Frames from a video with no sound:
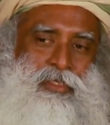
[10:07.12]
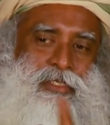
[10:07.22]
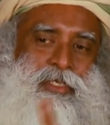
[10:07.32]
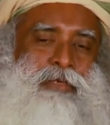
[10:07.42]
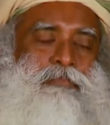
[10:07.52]
will
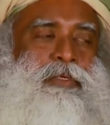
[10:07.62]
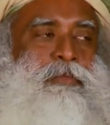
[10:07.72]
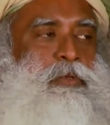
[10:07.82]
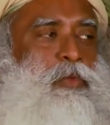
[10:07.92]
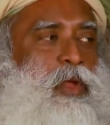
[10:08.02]
see
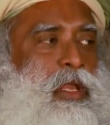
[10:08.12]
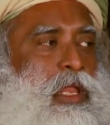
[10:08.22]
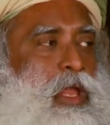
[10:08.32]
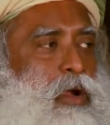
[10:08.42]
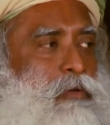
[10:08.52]
people will
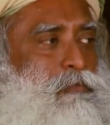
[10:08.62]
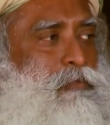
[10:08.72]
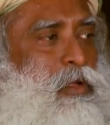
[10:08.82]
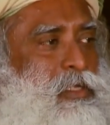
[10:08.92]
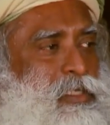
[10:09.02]
not
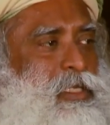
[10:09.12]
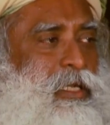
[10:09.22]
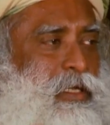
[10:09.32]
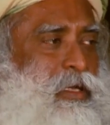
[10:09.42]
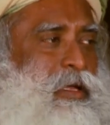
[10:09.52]
fall
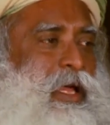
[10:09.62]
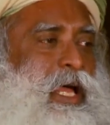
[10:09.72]
sick